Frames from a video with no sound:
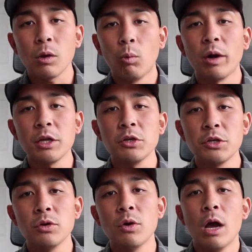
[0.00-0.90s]
what do you
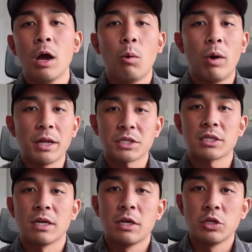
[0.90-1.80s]
do
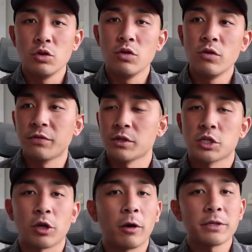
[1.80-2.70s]
once you've
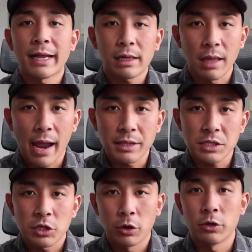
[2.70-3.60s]
started to get
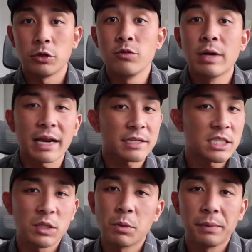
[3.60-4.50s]
clients, you have got a
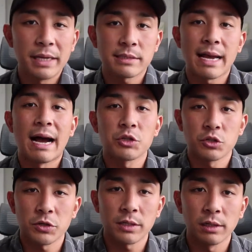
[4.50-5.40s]
system in place to
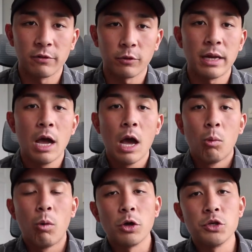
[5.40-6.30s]
outsource delivery,
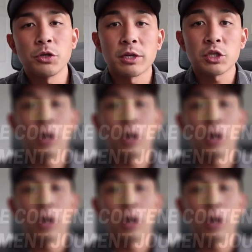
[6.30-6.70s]
well, you can